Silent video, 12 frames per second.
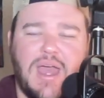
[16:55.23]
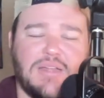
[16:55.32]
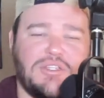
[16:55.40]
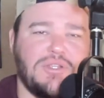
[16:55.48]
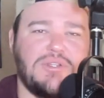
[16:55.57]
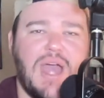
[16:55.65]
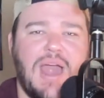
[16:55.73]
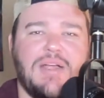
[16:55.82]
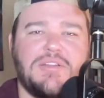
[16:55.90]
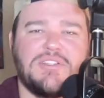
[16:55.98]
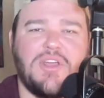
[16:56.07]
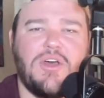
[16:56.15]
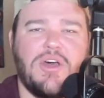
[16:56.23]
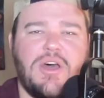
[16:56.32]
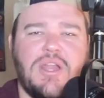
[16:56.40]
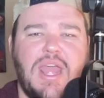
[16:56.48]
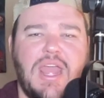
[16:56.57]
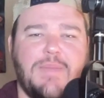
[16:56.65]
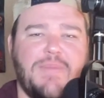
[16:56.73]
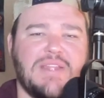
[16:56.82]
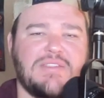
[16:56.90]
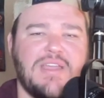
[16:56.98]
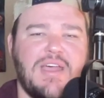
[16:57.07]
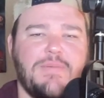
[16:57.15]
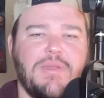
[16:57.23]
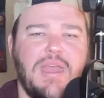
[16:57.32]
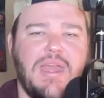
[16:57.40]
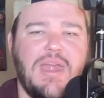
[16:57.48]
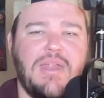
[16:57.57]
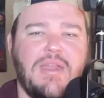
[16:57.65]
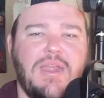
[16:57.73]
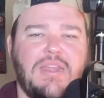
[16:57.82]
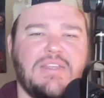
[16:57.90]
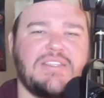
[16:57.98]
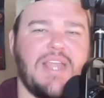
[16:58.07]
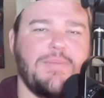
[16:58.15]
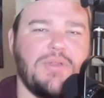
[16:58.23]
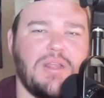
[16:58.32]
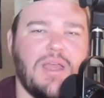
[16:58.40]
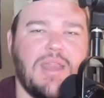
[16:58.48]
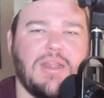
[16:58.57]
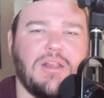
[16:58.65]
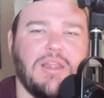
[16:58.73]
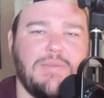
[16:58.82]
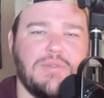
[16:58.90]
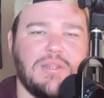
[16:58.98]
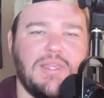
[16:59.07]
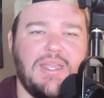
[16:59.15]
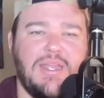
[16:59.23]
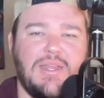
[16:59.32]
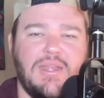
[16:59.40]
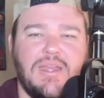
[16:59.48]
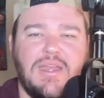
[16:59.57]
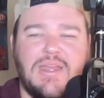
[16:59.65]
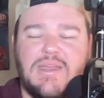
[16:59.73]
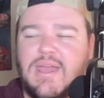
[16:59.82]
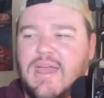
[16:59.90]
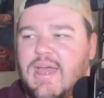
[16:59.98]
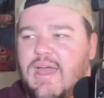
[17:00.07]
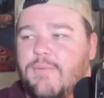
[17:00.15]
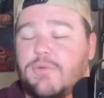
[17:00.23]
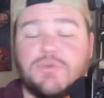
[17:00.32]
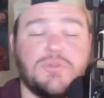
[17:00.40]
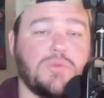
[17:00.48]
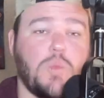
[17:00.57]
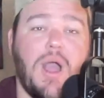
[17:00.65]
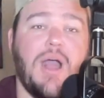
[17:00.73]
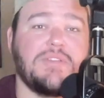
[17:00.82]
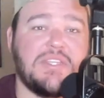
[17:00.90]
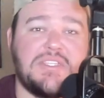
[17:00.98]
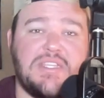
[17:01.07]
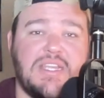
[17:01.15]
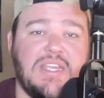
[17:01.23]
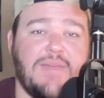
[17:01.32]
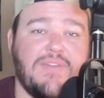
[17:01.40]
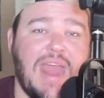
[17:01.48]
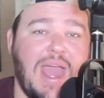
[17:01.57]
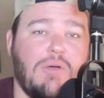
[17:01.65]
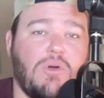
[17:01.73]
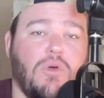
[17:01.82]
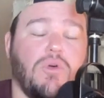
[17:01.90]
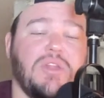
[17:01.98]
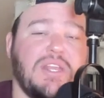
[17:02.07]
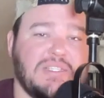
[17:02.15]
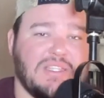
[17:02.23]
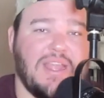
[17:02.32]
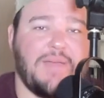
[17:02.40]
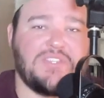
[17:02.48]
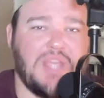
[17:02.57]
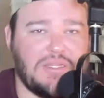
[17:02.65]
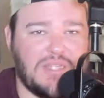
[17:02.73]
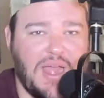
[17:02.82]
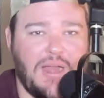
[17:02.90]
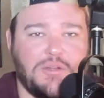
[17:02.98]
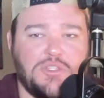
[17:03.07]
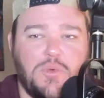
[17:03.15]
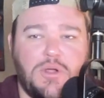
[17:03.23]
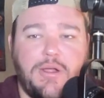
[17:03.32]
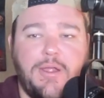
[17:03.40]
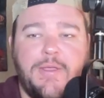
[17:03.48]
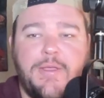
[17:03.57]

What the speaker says: 2 tires on a pit stop, and he's able to kind of claim the lead, which was wild to see given how old his left side tires were.